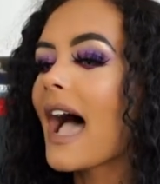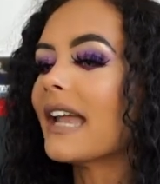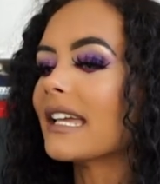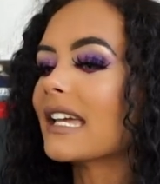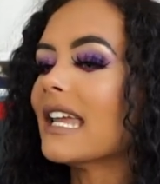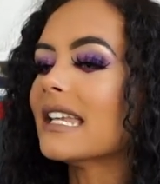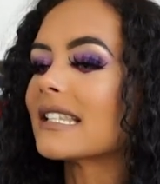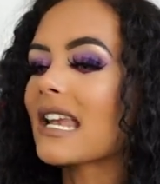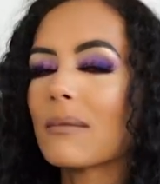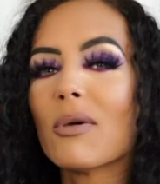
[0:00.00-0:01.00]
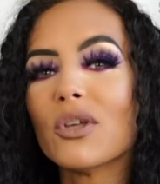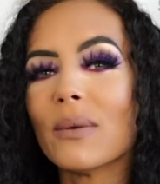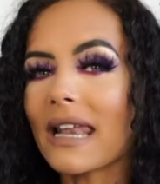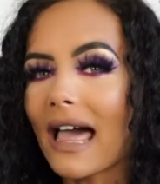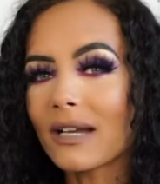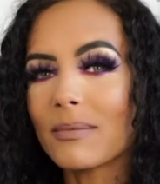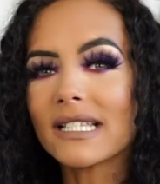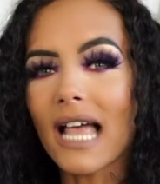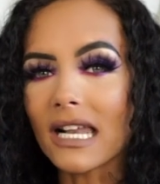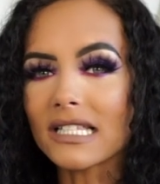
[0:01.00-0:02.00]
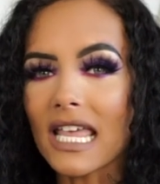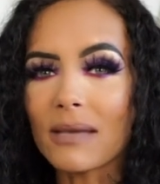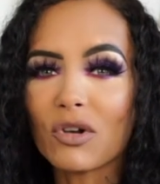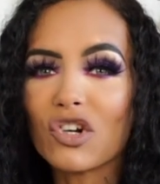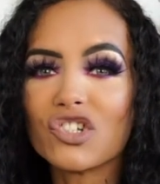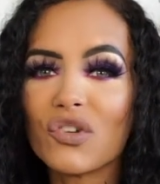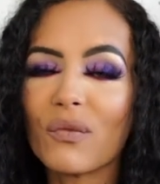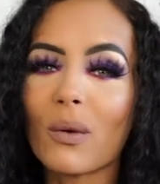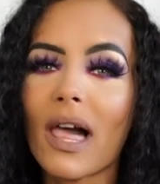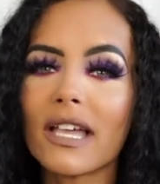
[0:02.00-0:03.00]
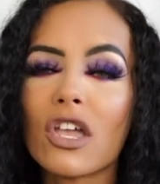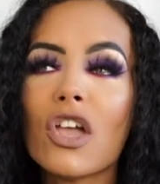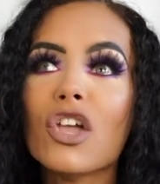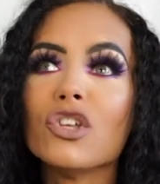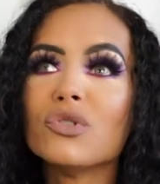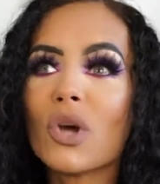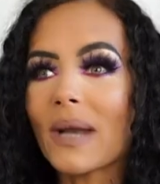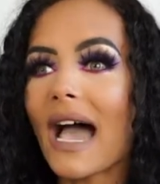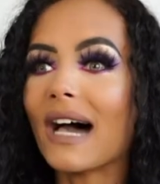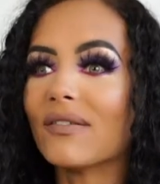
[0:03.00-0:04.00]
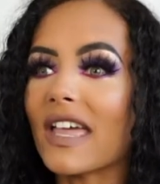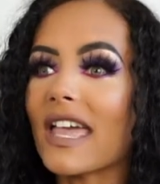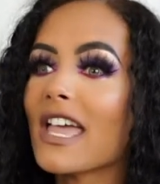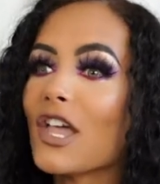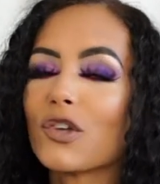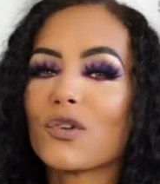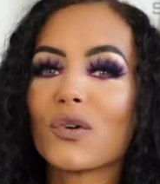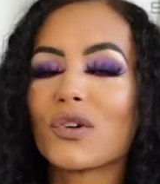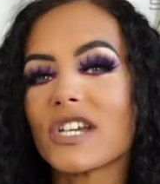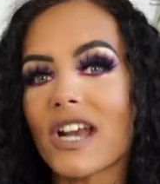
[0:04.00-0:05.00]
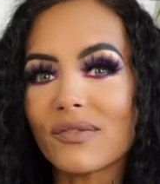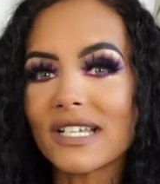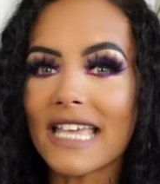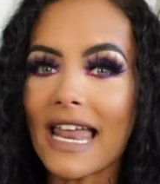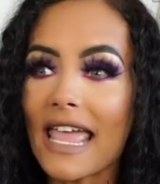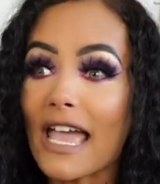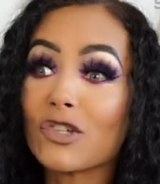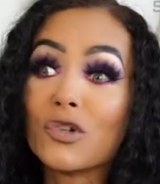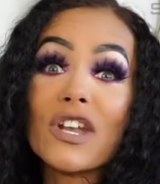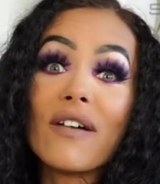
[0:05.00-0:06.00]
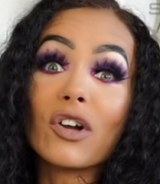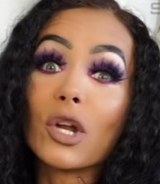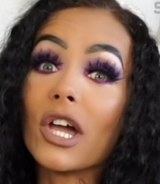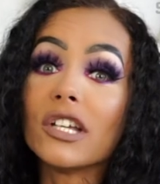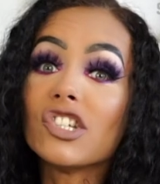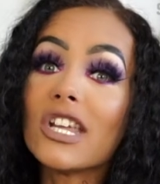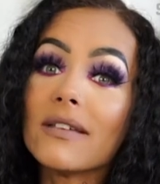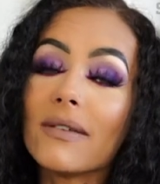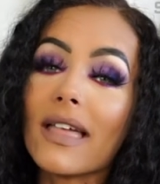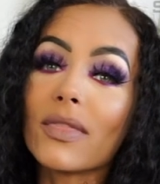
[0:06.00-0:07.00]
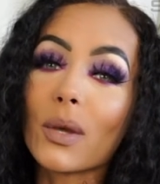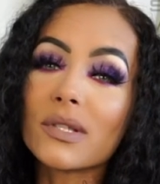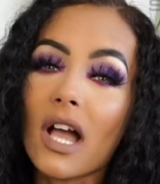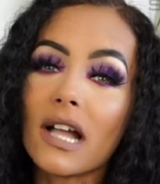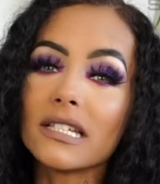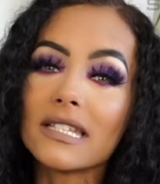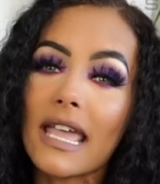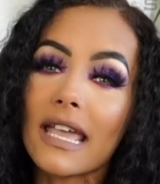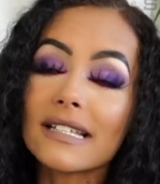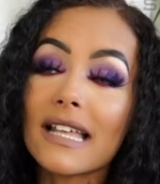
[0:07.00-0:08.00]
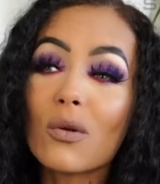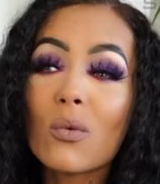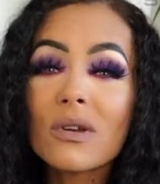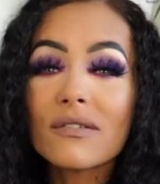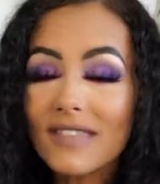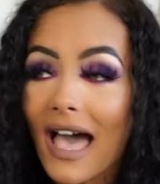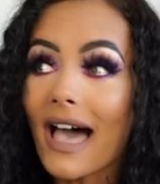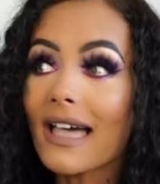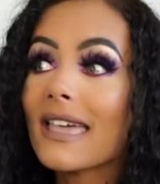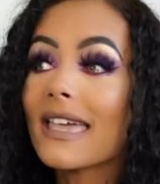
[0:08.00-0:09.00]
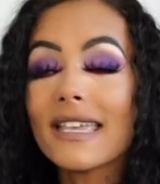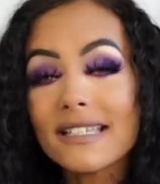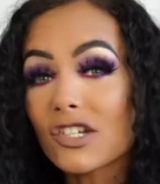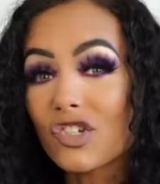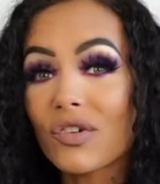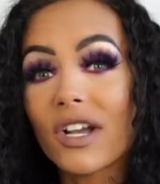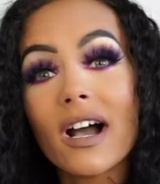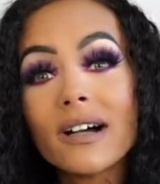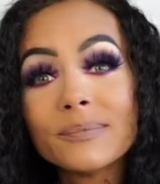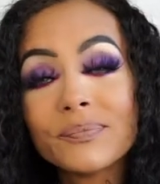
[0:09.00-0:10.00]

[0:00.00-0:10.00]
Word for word: and it can instantly put you in lack mentality because you feel like you don't have it you're not good enough to get it you're never going to achieve it and those kind of things and all of that is a trigger